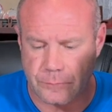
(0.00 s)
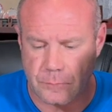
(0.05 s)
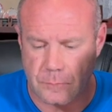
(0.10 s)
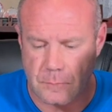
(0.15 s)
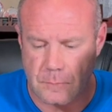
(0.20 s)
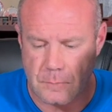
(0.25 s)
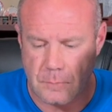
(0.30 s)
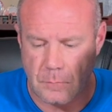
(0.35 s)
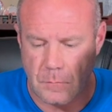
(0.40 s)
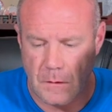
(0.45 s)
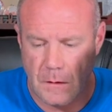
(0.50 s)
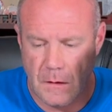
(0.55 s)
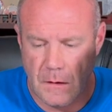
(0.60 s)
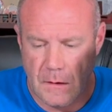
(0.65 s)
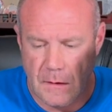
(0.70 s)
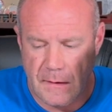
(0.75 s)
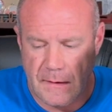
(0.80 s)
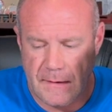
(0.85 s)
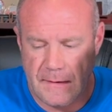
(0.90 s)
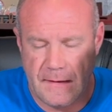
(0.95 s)
and he came
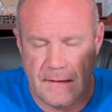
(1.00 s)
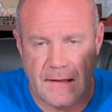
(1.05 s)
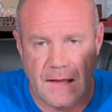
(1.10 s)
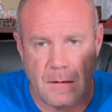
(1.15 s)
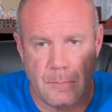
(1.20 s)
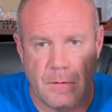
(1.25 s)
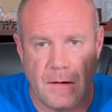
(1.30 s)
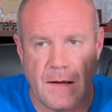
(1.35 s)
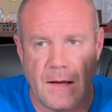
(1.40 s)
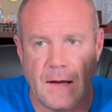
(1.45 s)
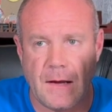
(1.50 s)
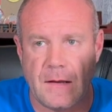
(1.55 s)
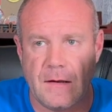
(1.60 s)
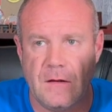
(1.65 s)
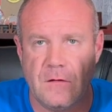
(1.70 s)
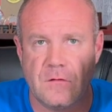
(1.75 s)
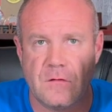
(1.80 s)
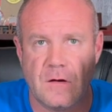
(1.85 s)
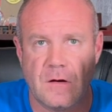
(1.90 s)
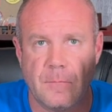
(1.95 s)
back, and he's going to be a
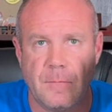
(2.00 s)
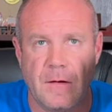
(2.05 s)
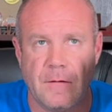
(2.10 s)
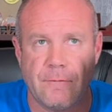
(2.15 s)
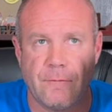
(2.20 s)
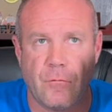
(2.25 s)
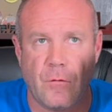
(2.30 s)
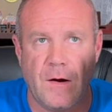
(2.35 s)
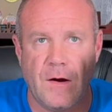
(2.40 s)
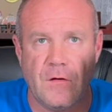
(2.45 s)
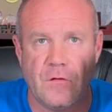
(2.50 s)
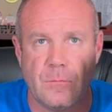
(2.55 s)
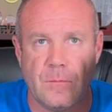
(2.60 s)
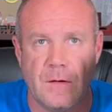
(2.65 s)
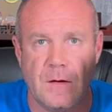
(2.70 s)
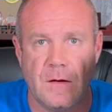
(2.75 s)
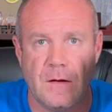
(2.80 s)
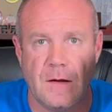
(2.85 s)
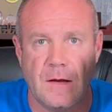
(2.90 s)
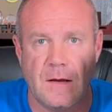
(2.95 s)
freshman in high
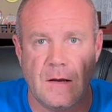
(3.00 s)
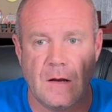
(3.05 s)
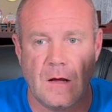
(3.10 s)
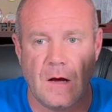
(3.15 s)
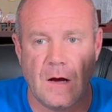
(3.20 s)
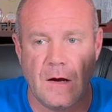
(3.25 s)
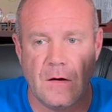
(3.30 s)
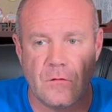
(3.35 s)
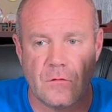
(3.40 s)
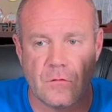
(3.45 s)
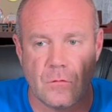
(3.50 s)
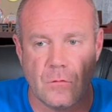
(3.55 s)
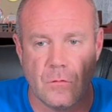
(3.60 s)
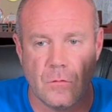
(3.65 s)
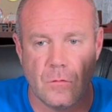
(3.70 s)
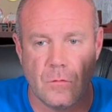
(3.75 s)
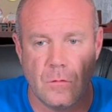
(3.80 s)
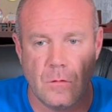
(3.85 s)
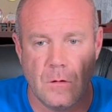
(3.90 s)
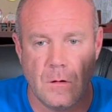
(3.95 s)
school.
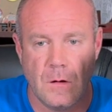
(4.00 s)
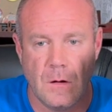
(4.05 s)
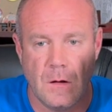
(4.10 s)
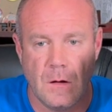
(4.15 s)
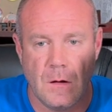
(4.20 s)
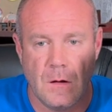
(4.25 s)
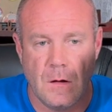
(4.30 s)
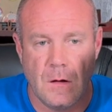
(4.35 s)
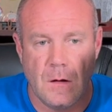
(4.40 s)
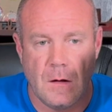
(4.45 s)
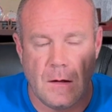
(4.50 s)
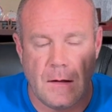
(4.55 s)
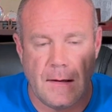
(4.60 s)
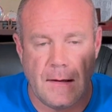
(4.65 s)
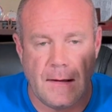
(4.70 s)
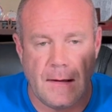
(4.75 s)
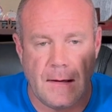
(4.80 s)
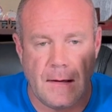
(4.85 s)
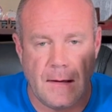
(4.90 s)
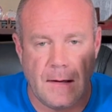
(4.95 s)
And
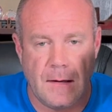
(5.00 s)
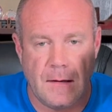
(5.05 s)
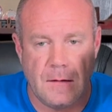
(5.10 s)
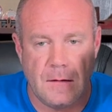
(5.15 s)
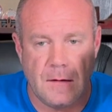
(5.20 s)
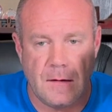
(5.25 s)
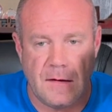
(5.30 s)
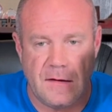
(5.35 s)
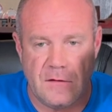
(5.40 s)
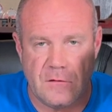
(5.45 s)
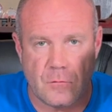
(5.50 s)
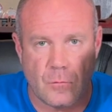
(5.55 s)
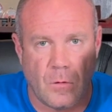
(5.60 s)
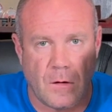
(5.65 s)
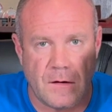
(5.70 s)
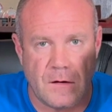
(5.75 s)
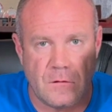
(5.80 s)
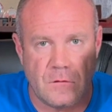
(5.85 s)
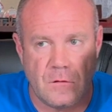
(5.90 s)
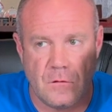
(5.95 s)
he squatted
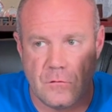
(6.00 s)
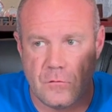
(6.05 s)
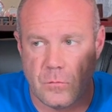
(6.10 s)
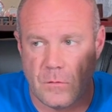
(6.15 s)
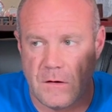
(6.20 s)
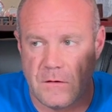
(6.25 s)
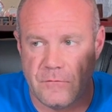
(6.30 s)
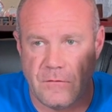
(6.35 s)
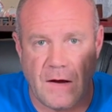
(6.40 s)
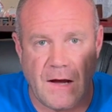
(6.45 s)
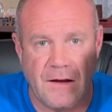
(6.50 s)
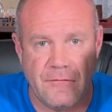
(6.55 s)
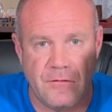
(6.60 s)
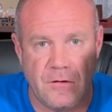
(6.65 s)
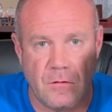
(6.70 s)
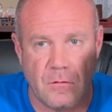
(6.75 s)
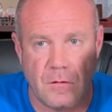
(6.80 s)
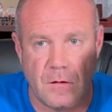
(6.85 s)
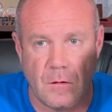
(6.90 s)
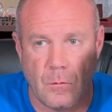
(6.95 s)
225. He only weighs
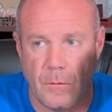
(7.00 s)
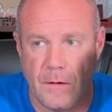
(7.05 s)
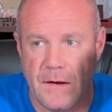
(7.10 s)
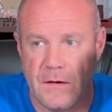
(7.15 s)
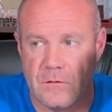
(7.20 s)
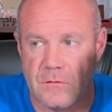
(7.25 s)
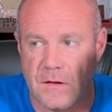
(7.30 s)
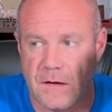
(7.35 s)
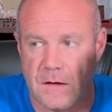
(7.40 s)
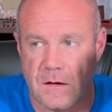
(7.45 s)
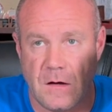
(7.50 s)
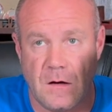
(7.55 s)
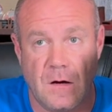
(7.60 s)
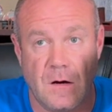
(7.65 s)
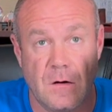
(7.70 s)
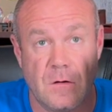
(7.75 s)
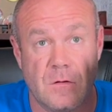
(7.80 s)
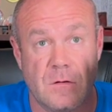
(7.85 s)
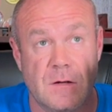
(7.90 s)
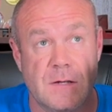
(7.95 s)
like
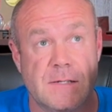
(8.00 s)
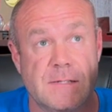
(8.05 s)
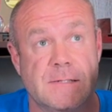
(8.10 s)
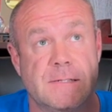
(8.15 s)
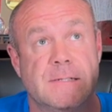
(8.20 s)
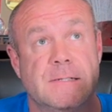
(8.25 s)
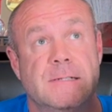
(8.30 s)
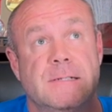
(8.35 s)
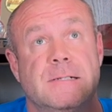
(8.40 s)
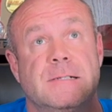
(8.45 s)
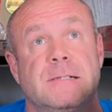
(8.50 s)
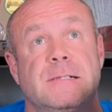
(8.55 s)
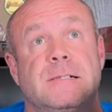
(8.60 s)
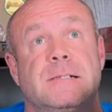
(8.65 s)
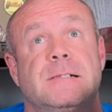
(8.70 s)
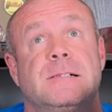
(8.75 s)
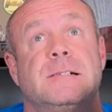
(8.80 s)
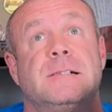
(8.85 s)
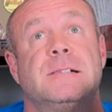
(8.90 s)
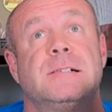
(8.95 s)

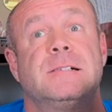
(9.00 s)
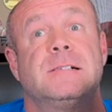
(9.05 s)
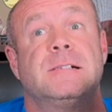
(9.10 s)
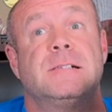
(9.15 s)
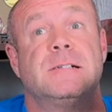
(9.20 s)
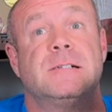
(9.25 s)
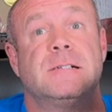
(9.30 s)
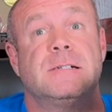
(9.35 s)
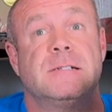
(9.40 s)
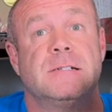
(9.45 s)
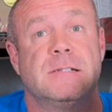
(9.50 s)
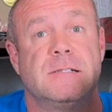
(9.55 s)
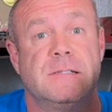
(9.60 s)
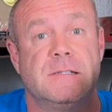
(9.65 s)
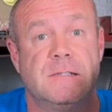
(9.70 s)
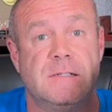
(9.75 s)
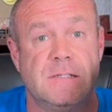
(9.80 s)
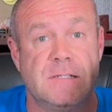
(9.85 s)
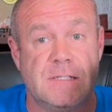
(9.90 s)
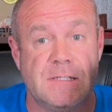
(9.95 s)

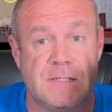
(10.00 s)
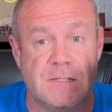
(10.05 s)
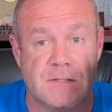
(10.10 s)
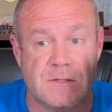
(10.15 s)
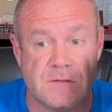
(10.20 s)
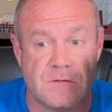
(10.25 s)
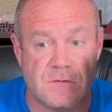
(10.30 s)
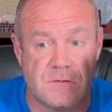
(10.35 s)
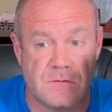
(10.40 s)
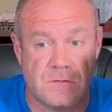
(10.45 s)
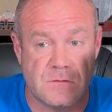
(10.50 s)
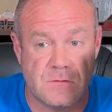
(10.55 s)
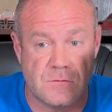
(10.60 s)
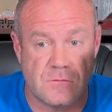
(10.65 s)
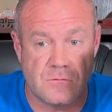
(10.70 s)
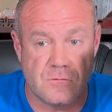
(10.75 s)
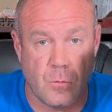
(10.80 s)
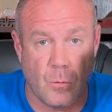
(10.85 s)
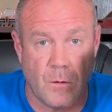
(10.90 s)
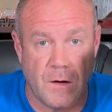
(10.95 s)
25
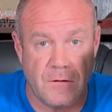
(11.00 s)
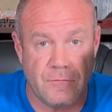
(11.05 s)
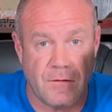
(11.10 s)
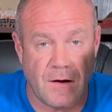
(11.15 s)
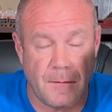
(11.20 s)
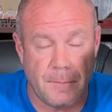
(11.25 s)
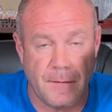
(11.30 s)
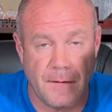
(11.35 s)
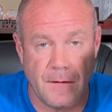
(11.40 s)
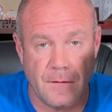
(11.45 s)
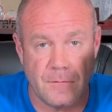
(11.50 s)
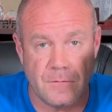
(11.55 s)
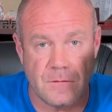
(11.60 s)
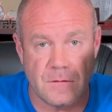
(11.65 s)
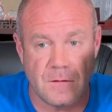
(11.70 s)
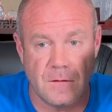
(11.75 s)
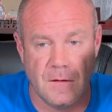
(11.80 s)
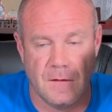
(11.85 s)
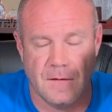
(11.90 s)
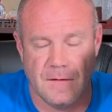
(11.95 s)
pounds.
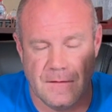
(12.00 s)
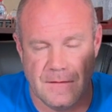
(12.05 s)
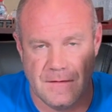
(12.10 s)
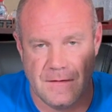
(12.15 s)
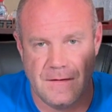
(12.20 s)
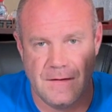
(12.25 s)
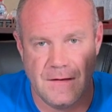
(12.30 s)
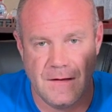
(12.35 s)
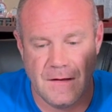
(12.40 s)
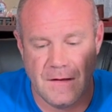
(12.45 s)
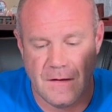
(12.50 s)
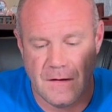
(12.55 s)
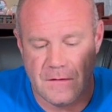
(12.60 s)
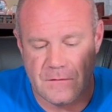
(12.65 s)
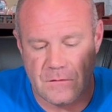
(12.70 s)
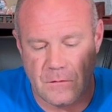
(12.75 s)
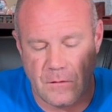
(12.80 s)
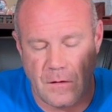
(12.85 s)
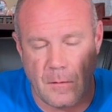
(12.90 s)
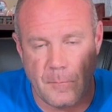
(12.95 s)
So he almost
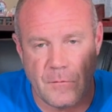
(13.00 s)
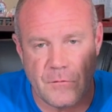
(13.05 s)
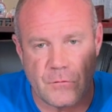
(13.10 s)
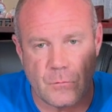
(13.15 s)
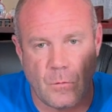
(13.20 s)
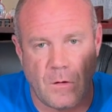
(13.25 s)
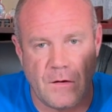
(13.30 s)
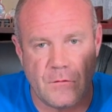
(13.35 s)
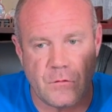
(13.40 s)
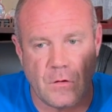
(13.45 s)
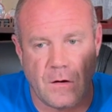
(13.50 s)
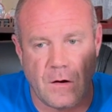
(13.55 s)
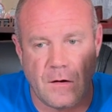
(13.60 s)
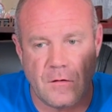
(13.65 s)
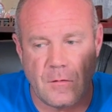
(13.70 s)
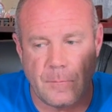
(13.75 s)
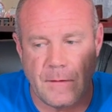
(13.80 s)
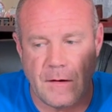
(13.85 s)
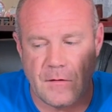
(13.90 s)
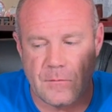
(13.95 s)
squats 100 pounds more.
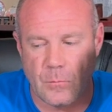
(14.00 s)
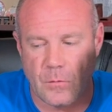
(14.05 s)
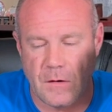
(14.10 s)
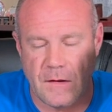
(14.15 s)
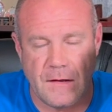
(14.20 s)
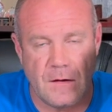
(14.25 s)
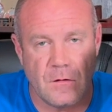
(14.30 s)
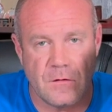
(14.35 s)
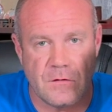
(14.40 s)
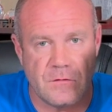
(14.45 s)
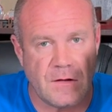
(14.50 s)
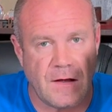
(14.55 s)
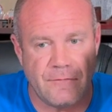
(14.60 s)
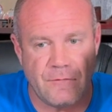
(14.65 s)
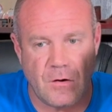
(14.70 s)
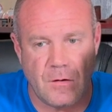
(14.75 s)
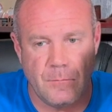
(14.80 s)
He's not very big, but